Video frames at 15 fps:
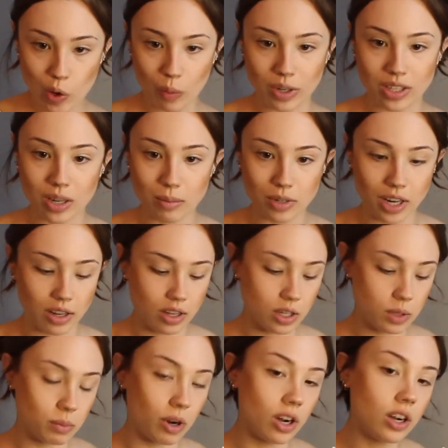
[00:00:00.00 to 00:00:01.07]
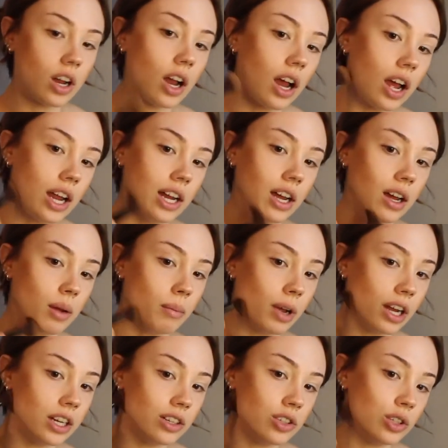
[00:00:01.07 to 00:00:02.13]
Once I've done this part,
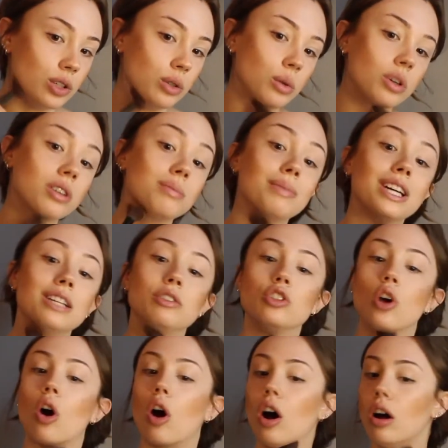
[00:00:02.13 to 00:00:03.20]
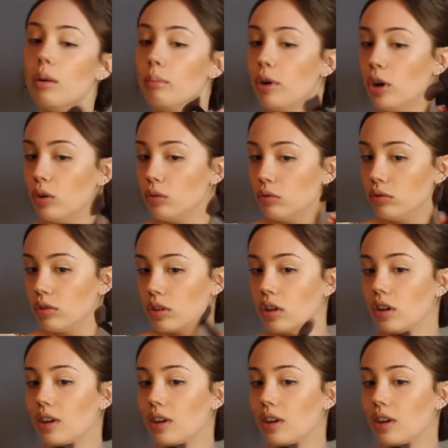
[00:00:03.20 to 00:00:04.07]
I do my jaw bone.